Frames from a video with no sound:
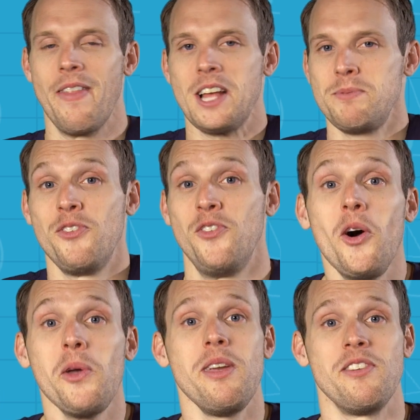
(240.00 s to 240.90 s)
And that's
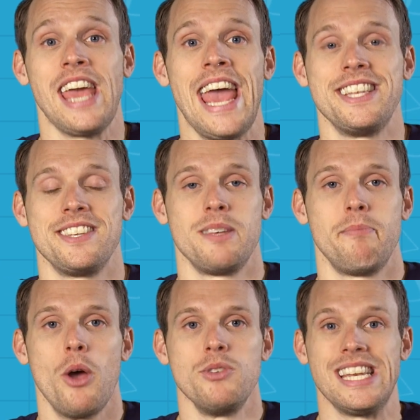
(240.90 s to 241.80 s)
before you even get into
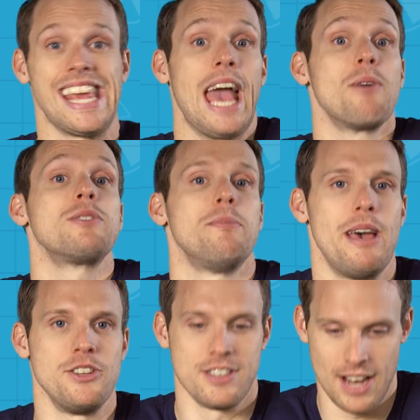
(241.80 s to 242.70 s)
supposed
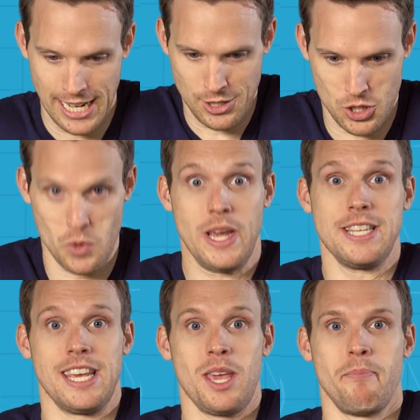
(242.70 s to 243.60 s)
countermeasures like
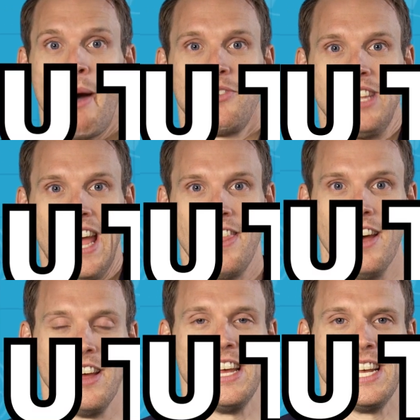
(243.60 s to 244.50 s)
squeezing your butt together.